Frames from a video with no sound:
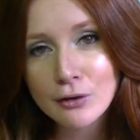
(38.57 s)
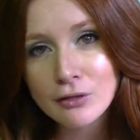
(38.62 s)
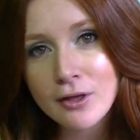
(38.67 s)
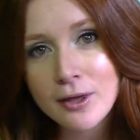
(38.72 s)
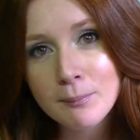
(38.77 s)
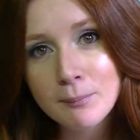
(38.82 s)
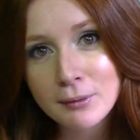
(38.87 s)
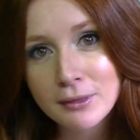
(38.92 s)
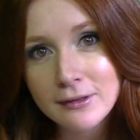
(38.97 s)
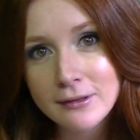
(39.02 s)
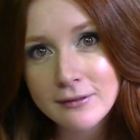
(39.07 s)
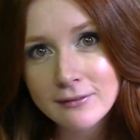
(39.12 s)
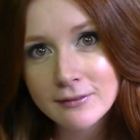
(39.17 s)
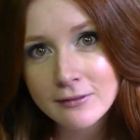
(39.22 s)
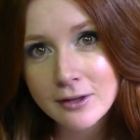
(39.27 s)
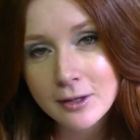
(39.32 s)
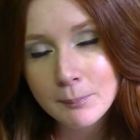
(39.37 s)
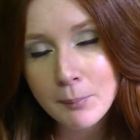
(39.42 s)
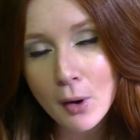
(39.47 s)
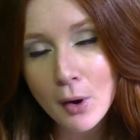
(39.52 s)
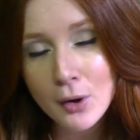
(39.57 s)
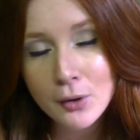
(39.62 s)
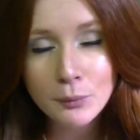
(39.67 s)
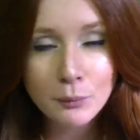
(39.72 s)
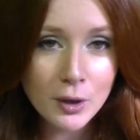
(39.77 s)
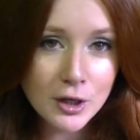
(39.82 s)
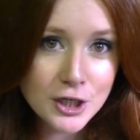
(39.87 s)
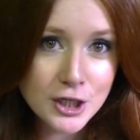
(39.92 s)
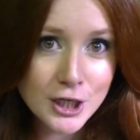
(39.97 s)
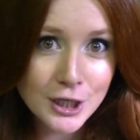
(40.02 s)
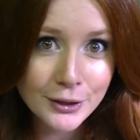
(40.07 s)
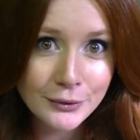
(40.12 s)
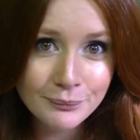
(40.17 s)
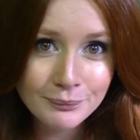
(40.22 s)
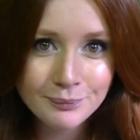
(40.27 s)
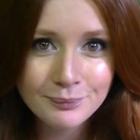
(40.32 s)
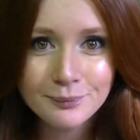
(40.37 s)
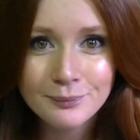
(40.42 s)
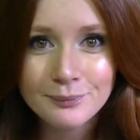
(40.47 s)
then please keep on watching.